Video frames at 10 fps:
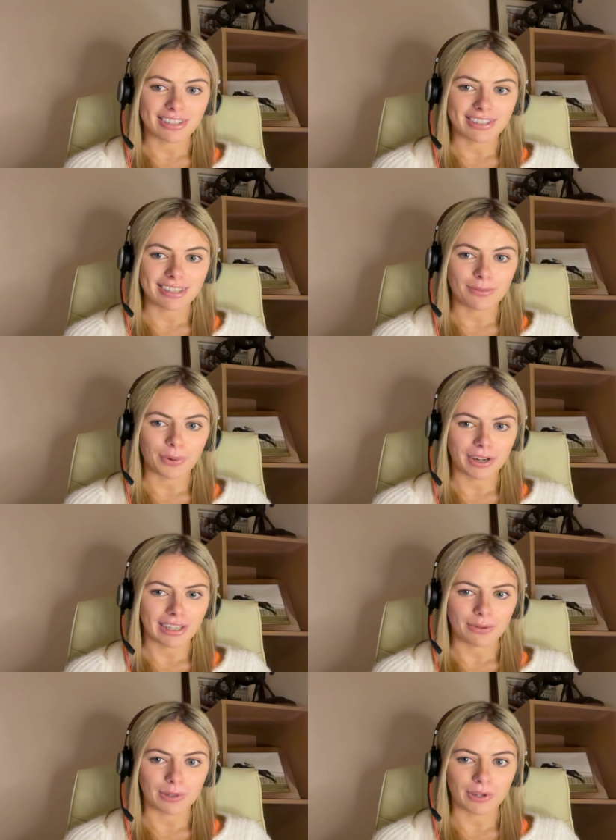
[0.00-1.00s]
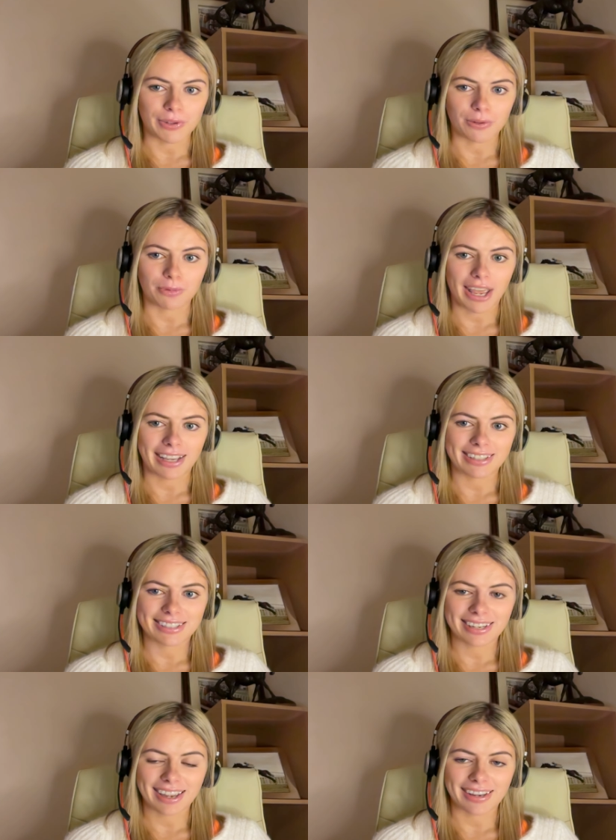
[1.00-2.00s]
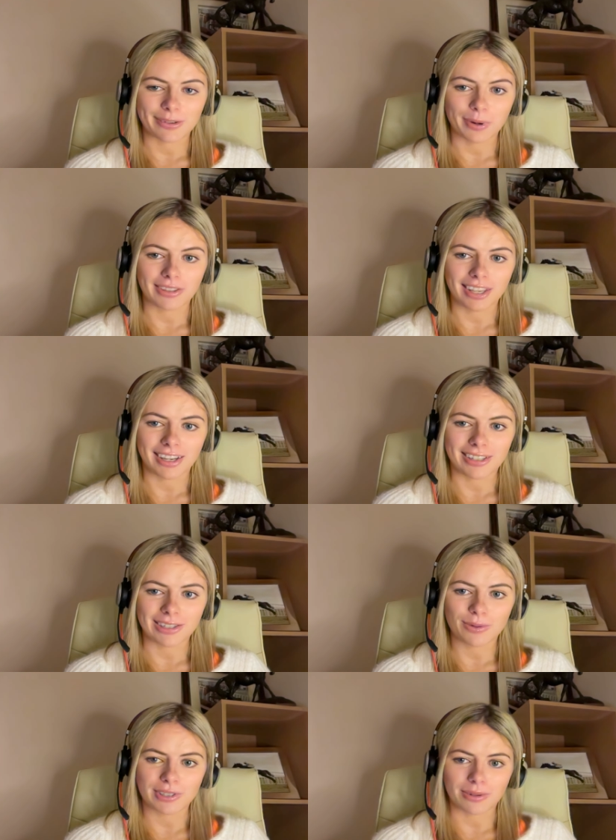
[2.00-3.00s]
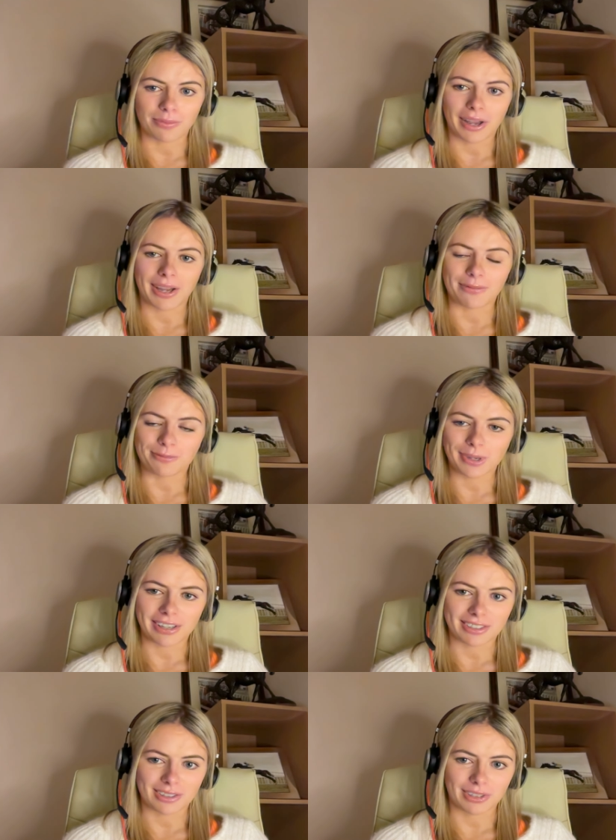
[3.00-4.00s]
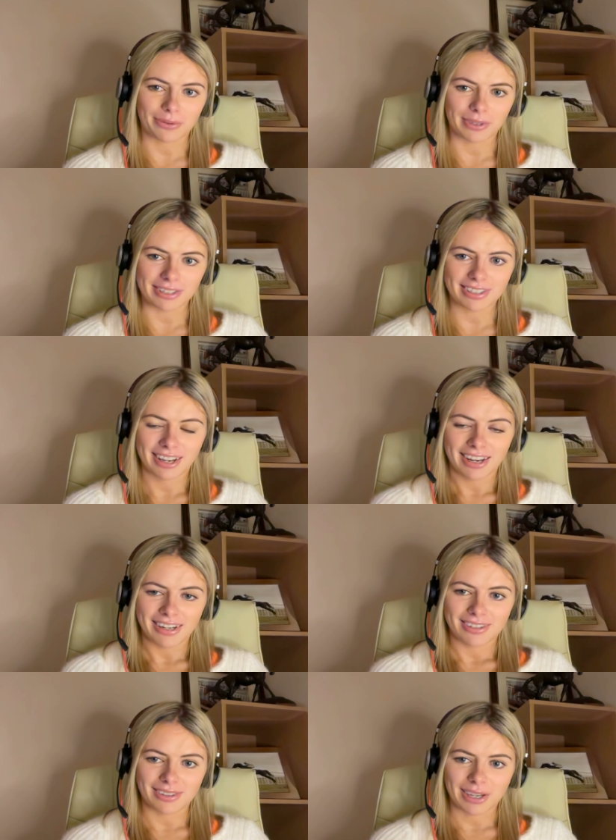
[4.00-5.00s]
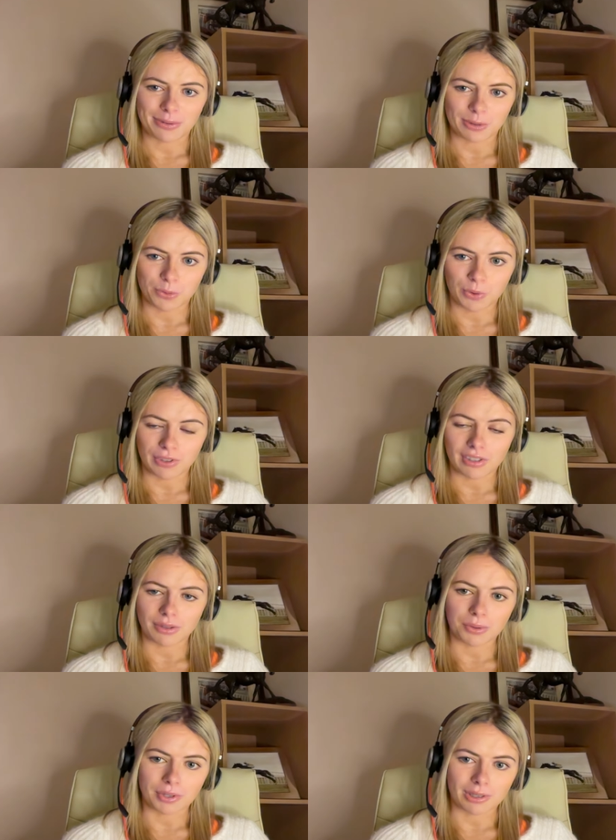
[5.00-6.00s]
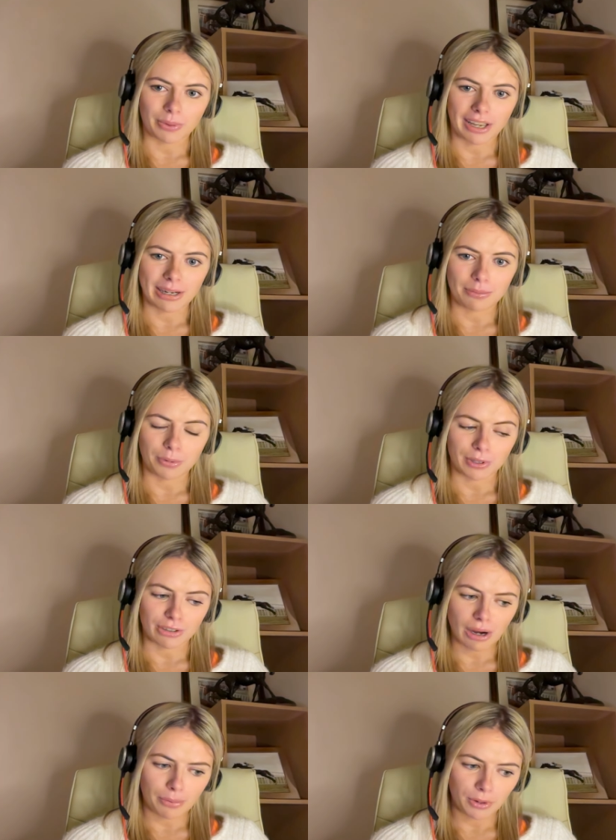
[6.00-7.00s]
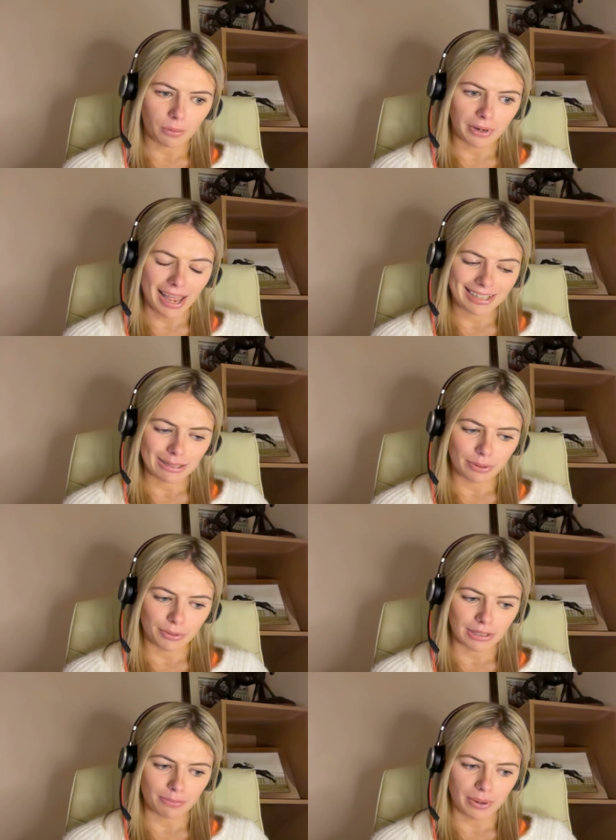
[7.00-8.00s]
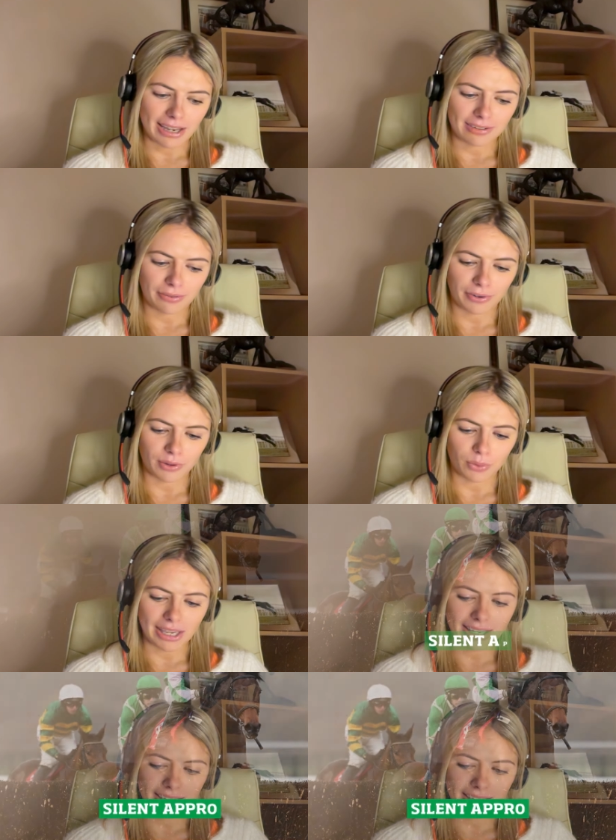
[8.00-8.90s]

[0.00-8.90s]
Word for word: see where he will turn up next and what they can do with him. Um, but yeah, I just thought that was thought that was one to note as well. But to wrap it up, an anti-post bet for the week.